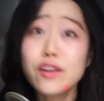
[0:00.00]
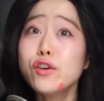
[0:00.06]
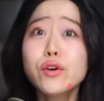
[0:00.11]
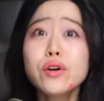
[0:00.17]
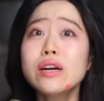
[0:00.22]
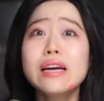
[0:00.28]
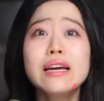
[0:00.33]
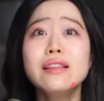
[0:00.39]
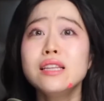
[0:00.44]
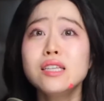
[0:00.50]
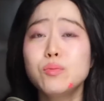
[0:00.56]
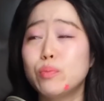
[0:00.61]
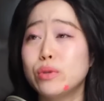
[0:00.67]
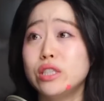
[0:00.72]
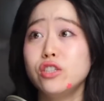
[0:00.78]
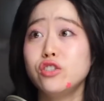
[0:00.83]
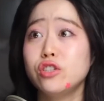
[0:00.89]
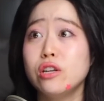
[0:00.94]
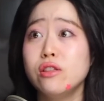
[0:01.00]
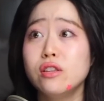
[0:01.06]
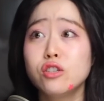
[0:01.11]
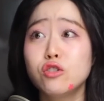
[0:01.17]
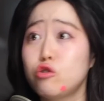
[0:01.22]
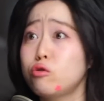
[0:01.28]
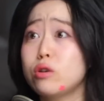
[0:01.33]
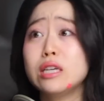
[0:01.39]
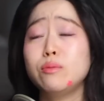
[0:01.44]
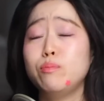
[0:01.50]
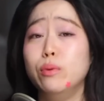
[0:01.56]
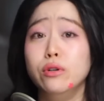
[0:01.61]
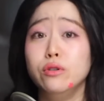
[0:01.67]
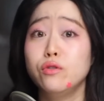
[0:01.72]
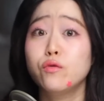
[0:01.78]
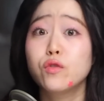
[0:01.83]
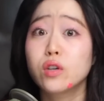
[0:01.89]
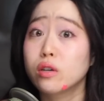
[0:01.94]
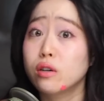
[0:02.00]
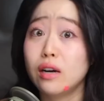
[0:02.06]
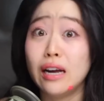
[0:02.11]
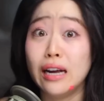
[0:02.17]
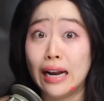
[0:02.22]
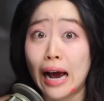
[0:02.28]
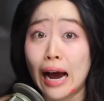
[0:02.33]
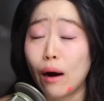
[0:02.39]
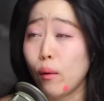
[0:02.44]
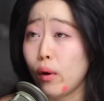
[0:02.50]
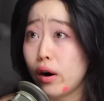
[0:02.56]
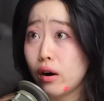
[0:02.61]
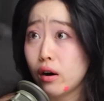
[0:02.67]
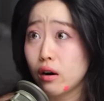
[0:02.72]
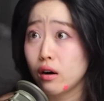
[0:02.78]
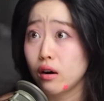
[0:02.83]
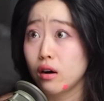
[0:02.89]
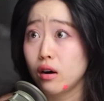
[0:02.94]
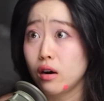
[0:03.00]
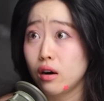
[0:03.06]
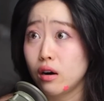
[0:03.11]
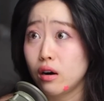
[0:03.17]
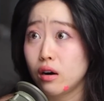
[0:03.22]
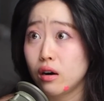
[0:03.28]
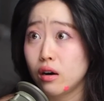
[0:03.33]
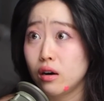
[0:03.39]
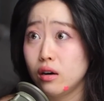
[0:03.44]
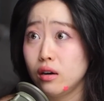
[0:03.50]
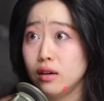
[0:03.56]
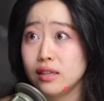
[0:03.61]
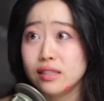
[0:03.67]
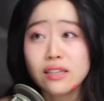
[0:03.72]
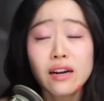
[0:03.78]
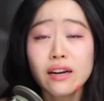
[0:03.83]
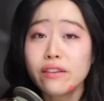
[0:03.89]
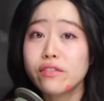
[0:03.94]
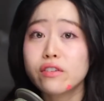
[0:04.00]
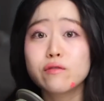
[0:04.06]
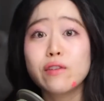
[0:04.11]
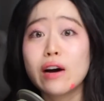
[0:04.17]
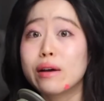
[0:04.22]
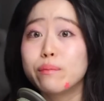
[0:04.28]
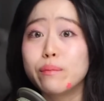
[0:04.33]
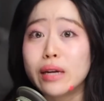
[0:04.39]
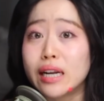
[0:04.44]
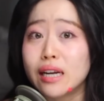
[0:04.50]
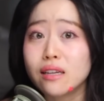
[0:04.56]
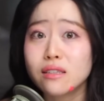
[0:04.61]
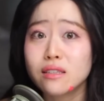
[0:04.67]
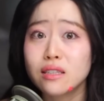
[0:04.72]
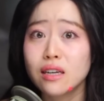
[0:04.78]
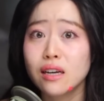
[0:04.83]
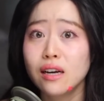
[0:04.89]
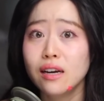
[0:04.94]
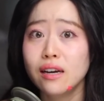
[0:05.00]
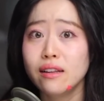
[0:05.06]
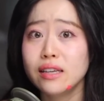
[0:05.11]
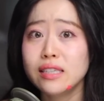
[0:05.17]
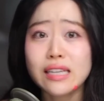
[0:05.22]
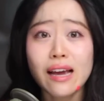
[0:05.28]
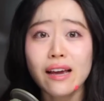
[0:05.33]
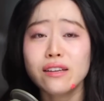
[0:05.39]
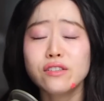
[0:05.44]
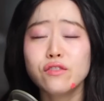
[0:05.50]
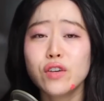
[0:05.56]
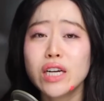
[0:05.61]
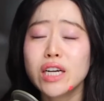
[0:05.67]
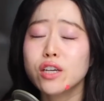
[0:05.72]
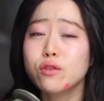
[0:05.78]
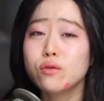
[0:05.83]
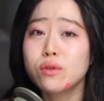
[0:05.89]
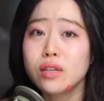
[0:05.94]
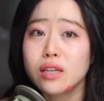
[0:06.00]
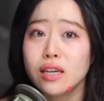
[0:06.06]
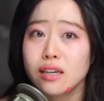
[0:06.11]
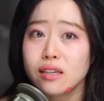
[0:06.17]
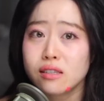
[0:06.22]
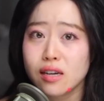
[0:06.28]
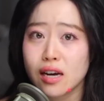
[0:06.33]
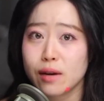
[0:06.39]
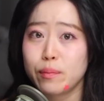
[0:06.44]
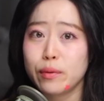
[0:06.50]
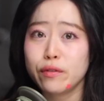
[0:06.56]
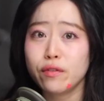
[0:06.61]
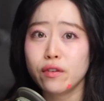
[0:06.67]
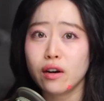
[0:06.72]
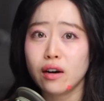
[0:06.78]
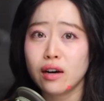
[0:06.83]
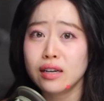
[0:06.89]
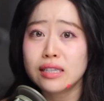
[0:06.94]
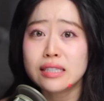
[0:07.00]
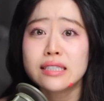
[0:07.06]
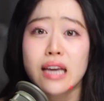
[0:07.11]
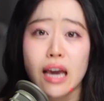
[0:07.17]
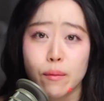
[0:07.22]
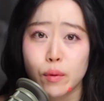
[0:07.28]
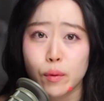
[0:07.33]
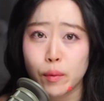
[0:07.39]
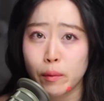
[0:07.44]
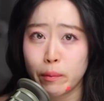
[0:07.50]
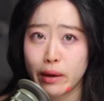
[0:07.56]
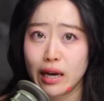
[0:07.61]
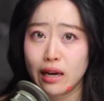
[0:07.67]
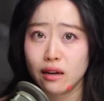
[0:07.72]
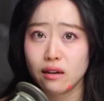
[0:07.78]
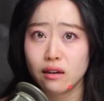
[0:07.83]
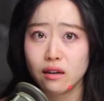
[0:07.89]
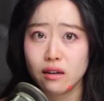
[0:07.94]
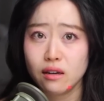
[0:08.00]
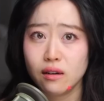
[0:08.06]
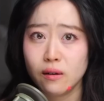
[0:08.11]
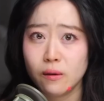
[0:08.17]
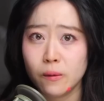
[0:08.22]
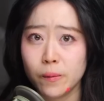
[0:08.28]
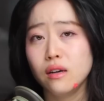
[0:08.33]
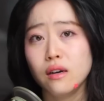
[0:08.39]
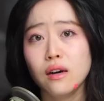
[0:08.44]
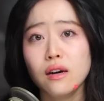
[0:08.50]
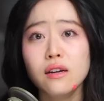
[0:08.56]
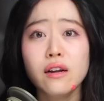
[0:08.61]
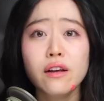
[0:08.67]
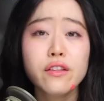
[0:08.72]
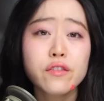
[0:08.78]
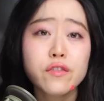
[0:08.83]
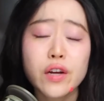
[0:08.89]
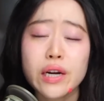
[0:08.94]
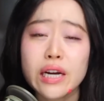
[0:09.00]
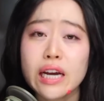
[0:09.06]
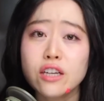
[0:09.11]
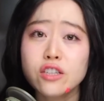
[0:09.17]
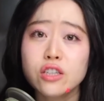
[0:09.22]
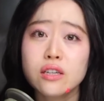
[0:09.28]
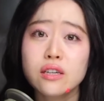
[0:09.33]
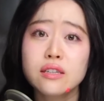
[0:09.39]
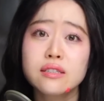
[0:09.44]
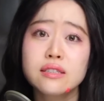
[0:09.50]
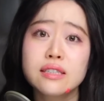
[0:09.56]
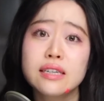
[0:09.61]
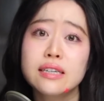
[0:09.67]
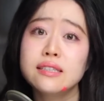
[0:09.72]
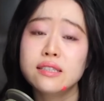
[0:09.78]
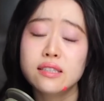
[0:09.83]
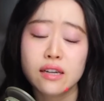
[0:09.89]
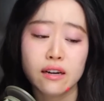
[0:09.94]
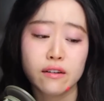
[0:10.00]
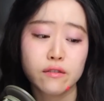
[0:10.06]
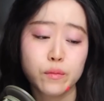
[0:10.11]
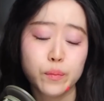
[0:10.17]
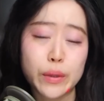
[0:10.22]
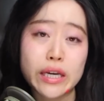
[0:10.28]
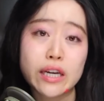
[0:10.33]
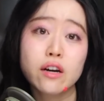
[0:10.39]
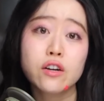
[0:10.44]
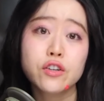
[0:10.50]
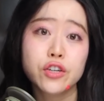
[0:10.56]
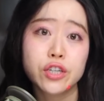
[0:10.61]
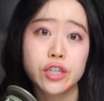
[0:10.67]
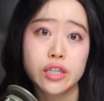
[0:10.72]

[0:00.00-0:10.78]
And you're in this position, this stress pose, for an hour. It's not even 5 minutes. They say it's a very unique type of unescapable pain. Another variation consists of being on your